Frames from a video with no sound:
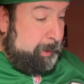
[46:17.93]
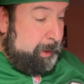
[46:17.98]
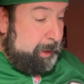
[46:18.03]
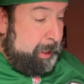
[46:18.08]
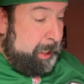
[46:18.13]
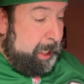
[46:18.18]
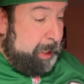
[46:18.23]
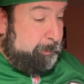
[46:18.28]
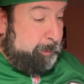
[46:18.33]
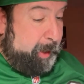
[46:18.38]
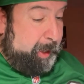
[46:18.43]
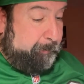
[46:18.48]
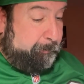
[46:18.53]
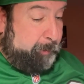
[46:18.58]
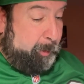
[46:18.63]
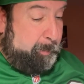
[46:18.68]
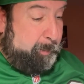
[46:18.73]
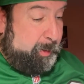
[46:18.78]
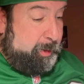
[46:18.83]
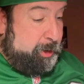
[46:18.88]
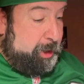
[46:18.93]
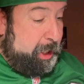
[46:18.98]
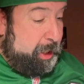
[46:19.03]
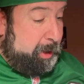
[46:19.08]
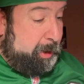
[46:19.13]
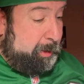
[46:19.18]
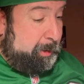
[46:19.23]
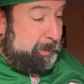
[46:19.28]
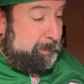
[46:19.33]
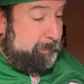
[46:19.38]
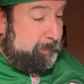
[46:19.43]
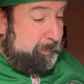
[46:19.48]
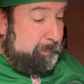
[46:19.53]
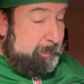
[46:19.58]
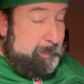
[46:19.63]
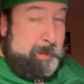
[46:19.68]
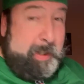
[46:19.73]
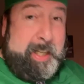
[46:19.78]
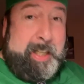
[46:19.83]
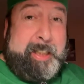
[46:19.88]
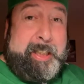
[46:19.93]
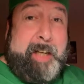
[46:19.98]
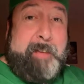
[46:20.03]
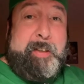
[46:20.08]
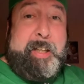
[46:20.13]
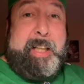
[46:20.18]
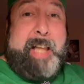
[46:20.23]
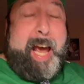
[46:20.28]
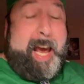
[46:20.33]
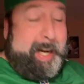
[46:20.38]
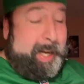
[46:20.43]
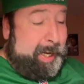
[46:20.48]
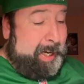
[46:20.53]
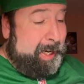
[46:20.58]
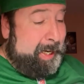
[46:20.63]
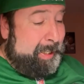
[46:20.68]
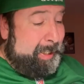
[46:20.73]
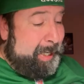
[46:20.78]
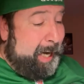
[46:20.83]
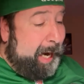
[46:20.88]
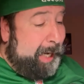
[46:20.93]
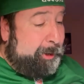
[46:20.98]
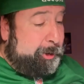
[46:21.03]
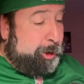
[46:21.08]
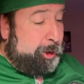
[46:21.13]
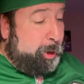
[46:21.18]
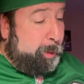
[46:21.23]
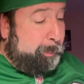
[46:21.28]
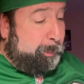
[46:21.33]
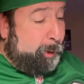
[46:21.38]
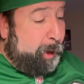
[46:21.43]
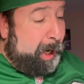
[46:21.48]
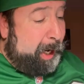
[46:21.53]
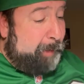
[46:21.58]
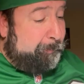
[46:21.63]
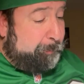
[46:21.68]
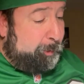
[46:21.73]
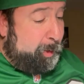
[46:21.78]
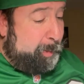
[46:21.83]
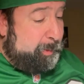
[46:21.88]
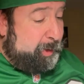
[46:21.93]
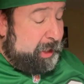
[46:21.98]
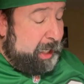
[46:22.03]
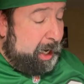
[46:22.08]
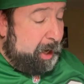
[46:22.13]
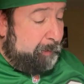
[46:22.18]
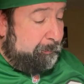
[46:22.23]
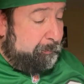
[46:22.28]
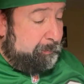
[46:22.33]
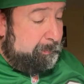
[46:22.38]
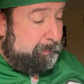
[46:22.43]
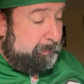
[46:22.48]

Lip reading: Henrique from Brazil, giving a lot of national pride for himself.